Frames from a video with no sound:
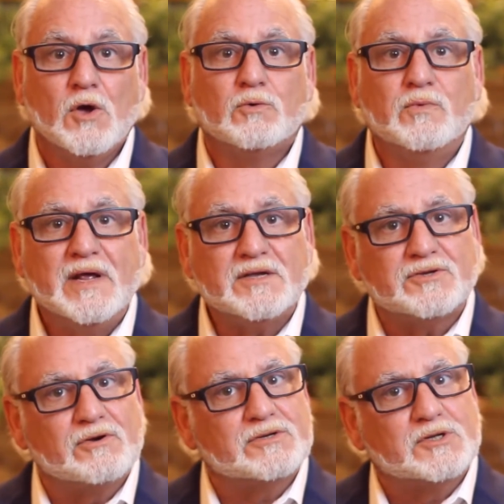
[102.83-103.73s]

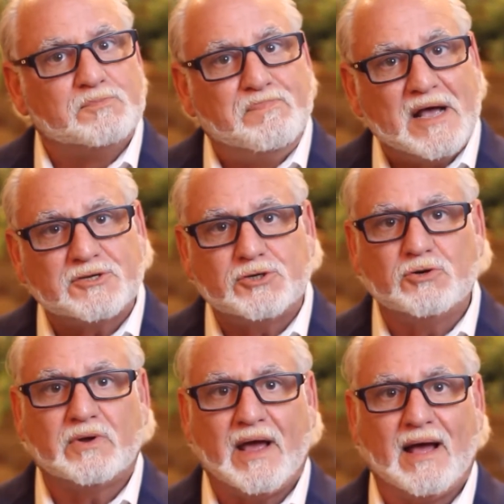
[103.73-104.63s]
Research as best
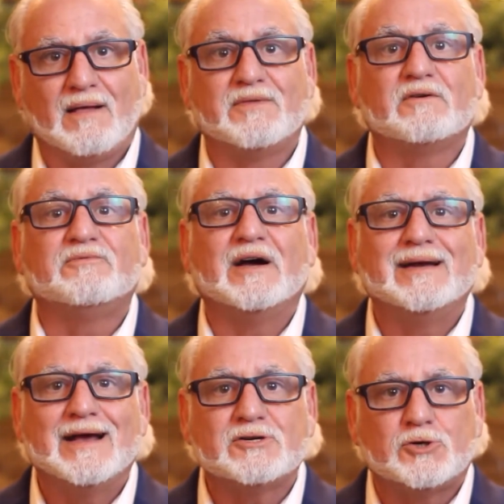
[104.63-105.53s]
you can their
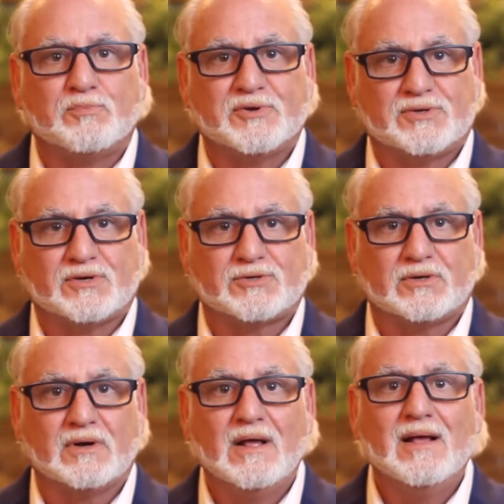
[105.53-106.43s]
financial
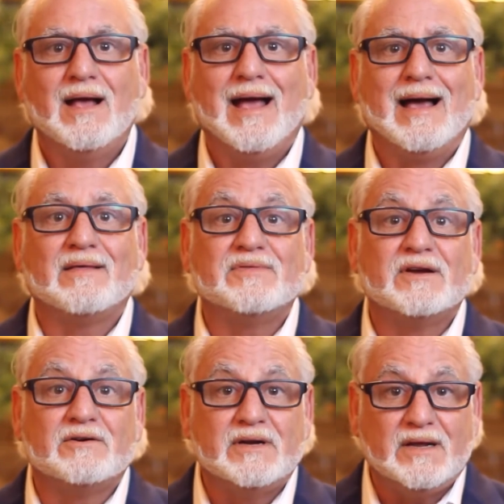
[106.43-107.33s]
position and
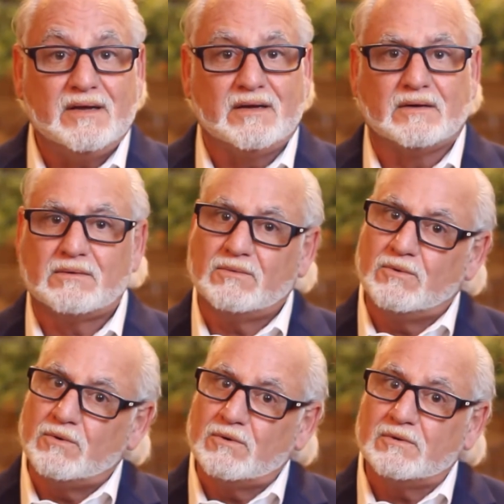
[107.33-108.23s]
their need,
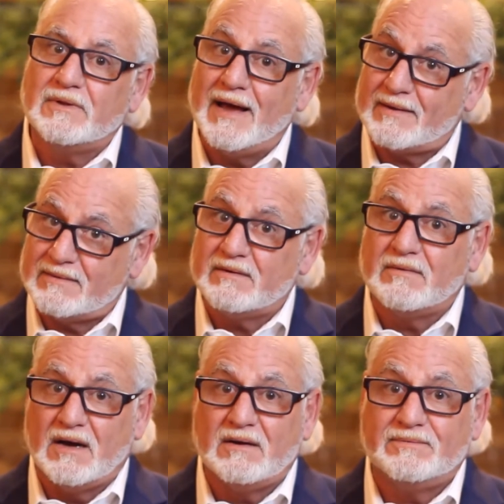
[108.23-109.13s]
or lack
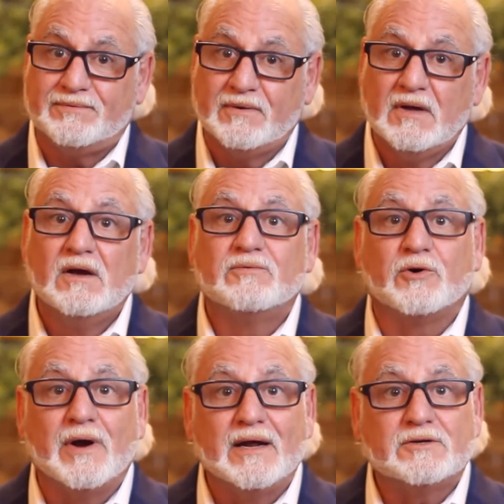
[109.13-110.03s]
thereof,
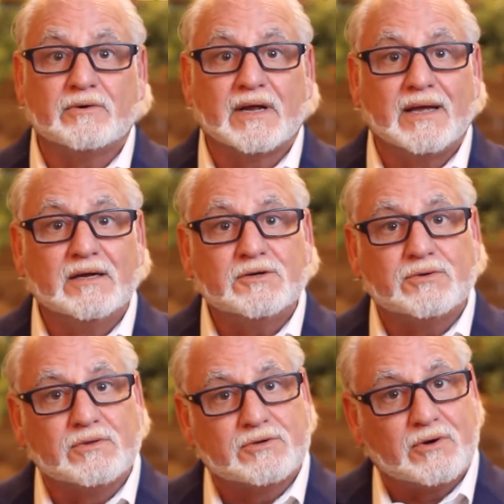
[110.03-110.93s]
for entering
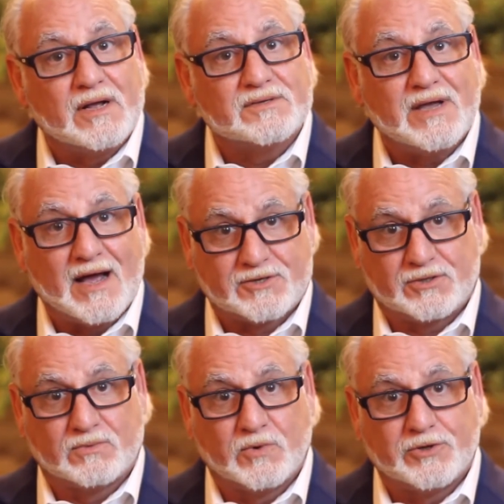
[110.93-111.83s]
into the
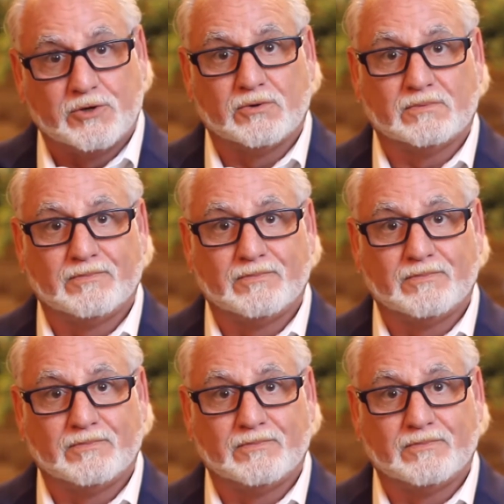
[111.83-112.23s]
transaction with you.